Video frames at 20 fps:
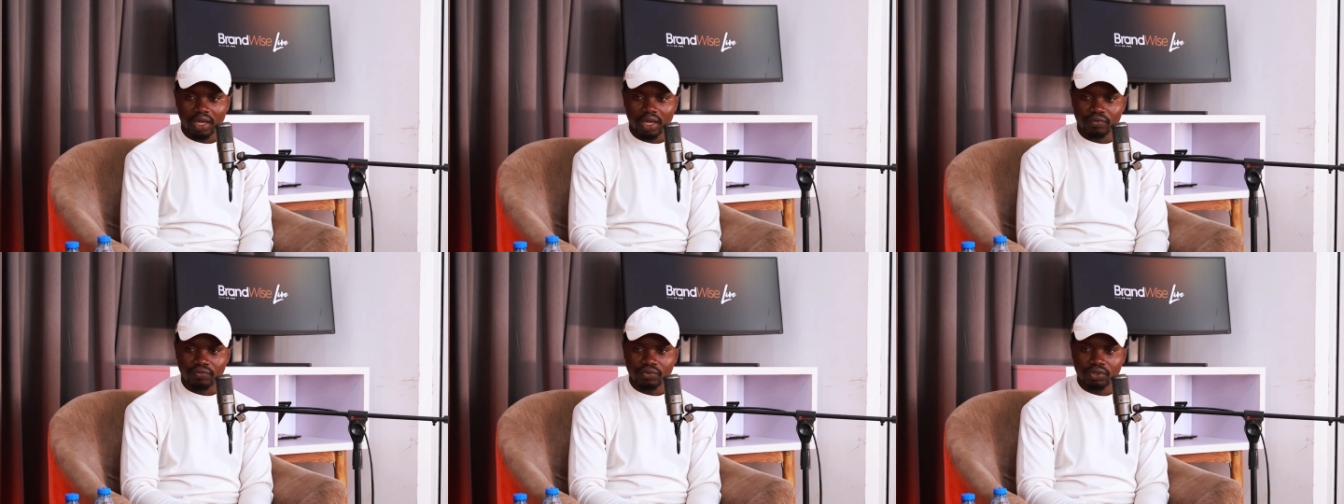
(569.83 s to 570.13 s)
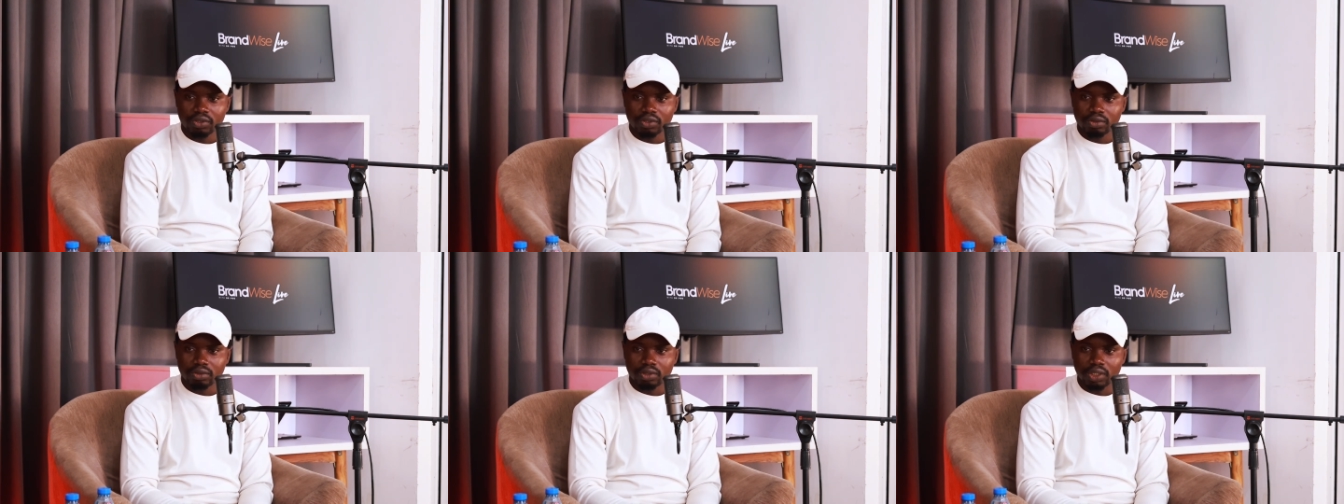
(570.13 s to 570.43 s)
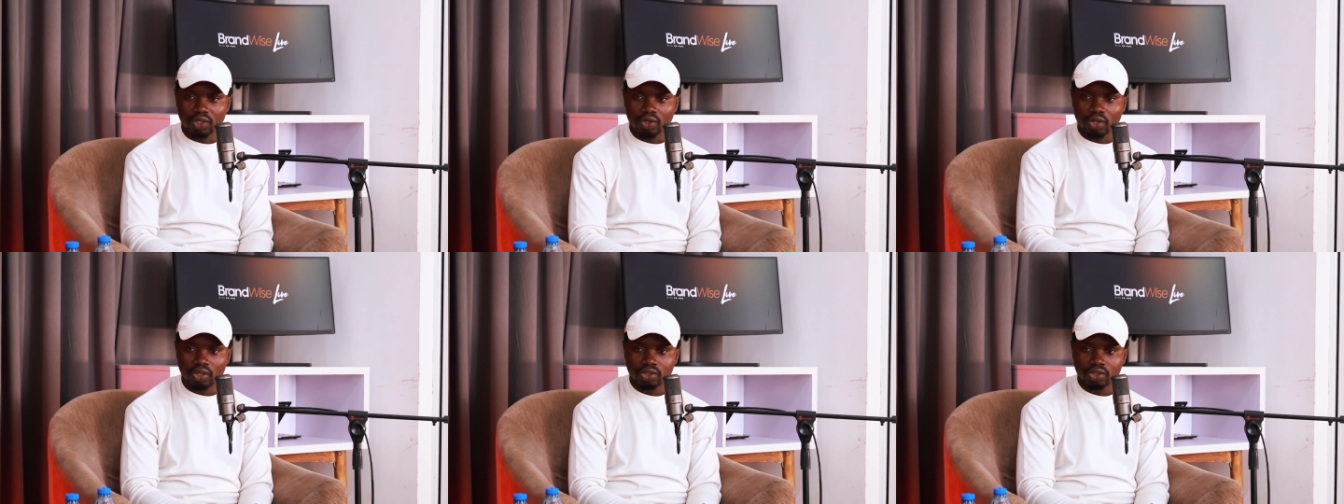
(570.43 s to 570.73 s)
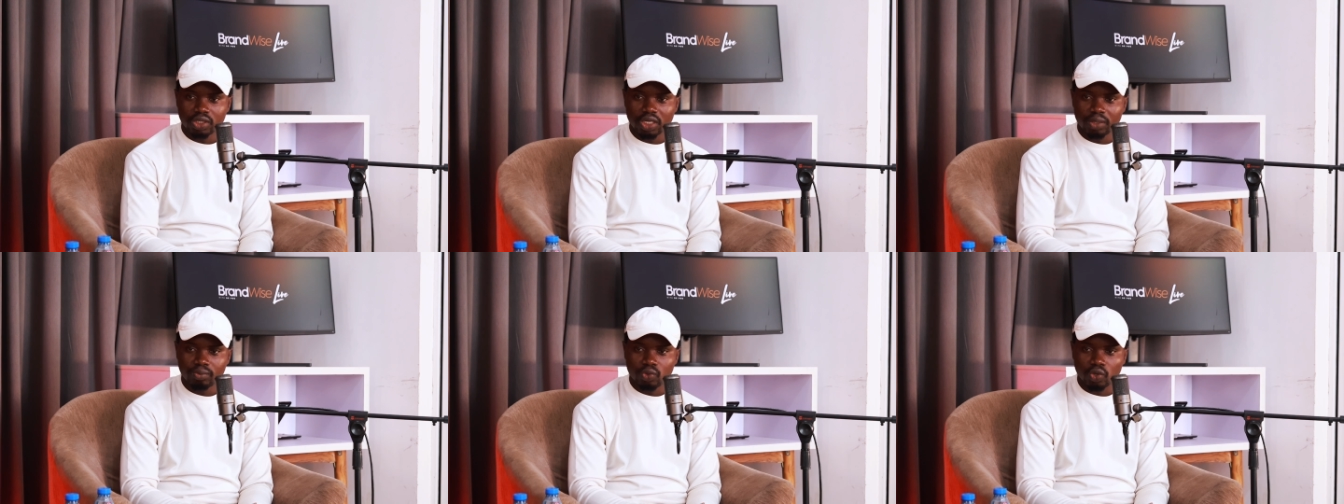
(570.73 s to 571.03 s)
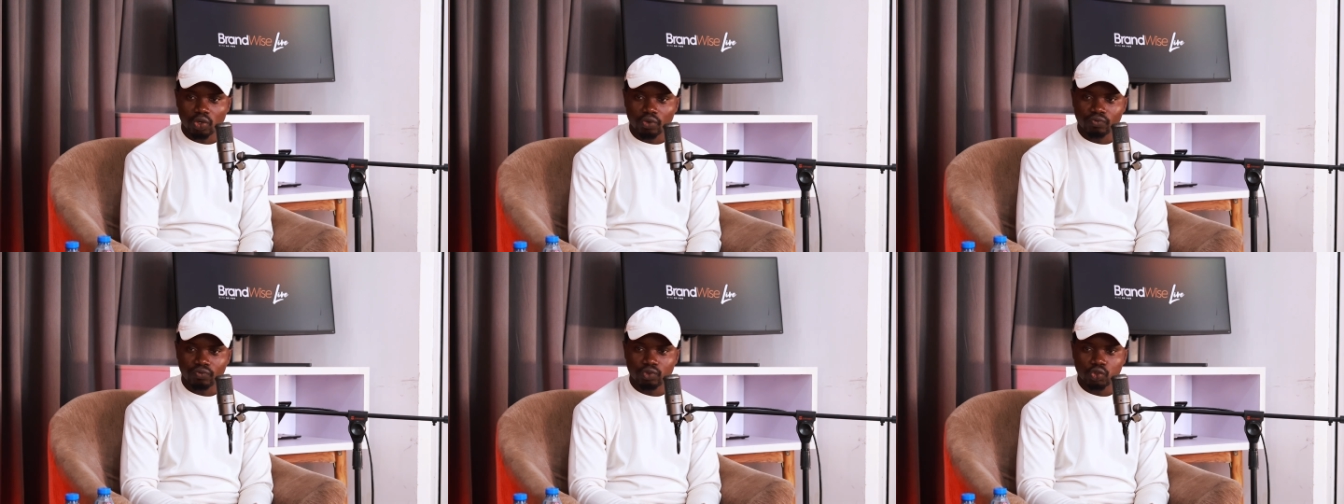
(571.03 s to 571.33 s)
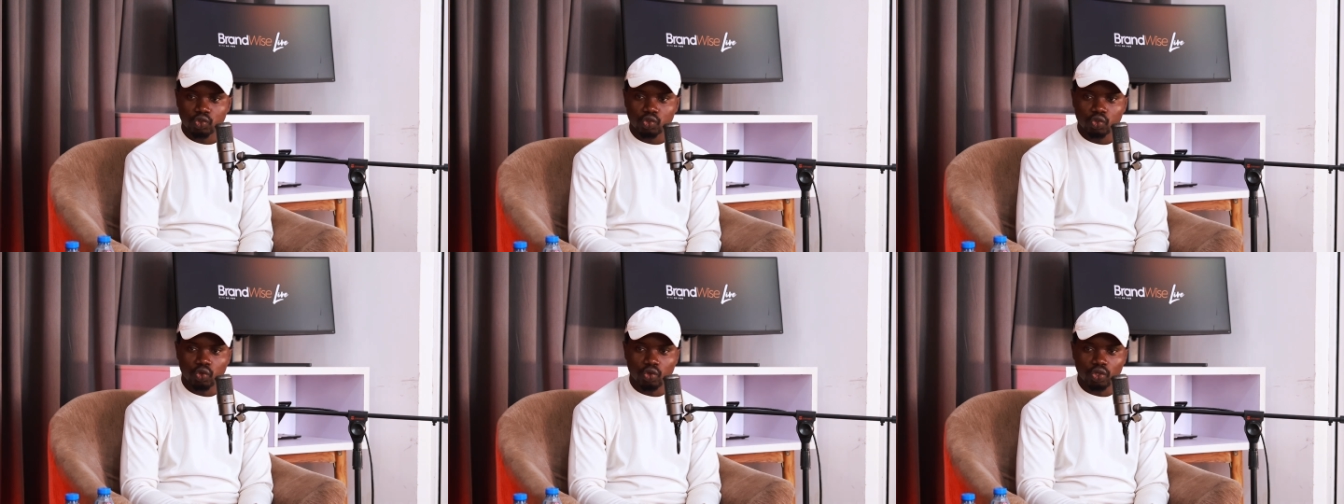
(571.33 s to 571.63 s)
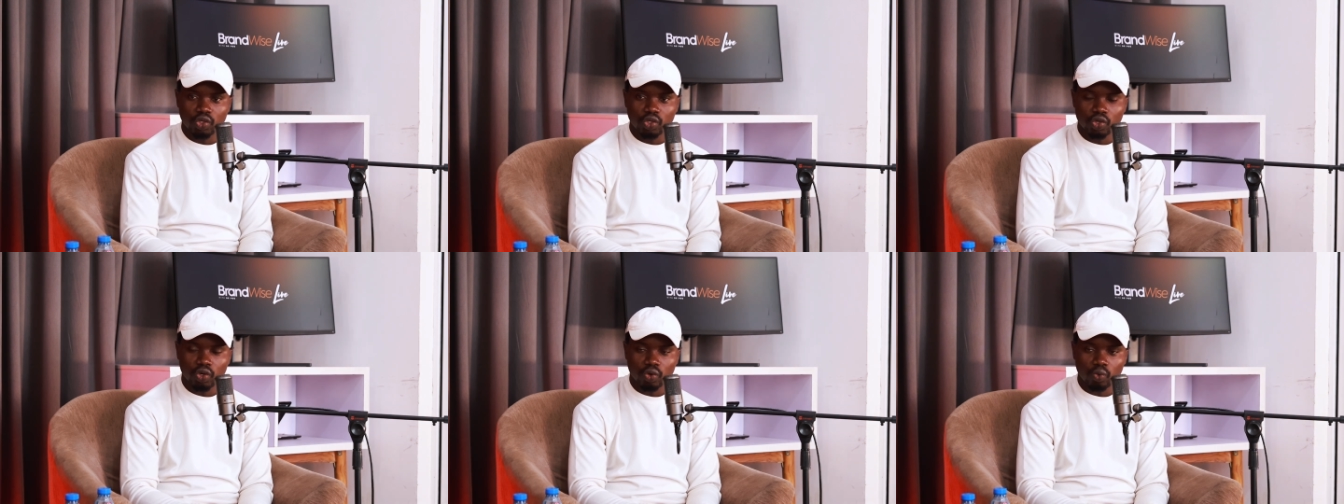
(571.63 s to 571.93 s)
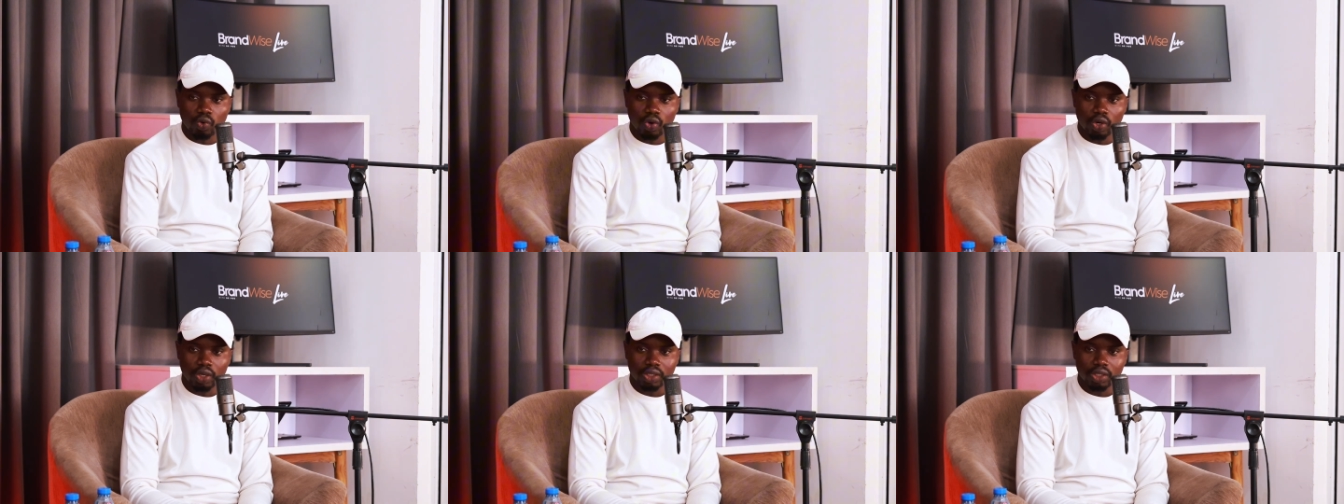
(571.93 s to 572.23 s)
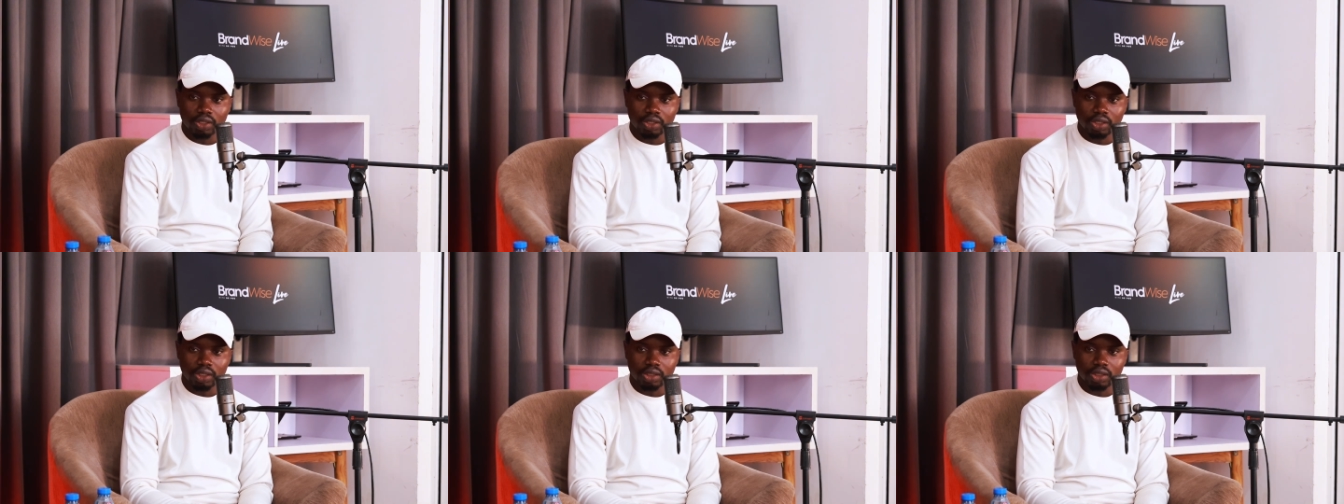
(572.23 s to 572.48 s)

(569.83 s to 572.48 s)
I feel the concept of showing your work